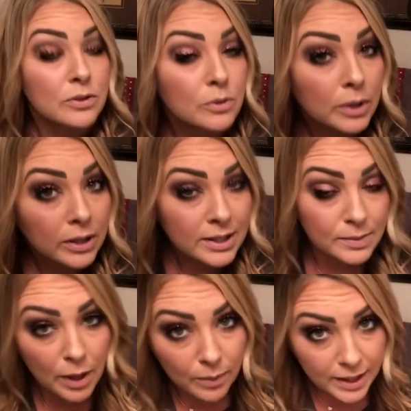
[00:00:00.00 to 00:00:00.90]
feels the
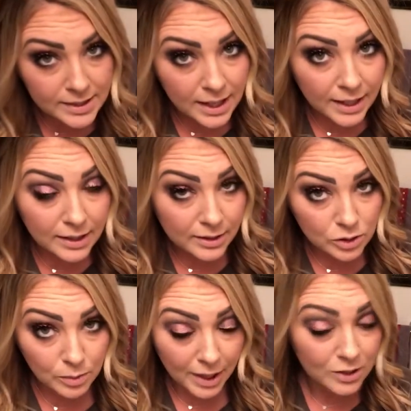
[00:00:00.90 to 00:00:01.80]
weirdest, my right side
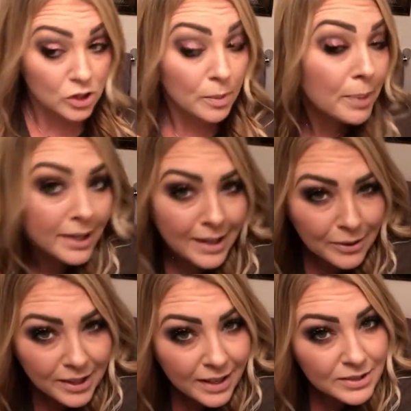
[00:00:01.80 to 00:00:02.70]
not so much. But
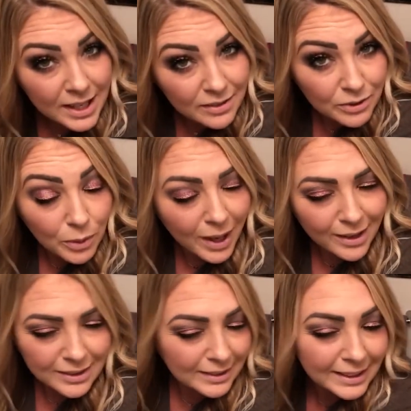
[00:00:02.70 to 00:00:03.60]
now that I've done it for a
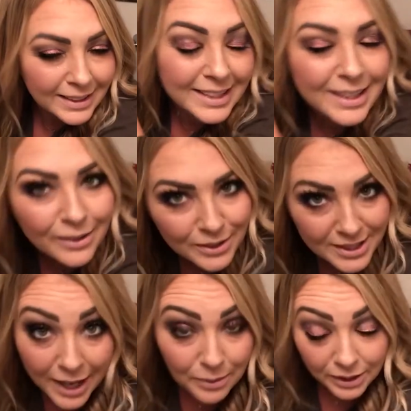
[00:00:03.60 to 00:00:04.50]
while, like
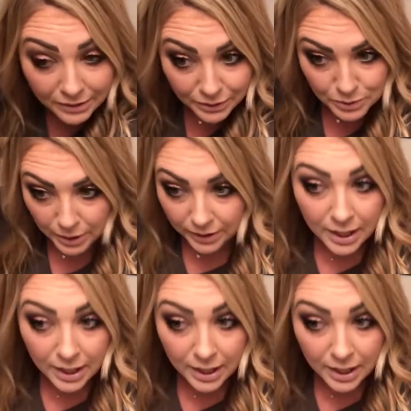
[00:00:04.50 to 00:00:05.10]
neither side really feels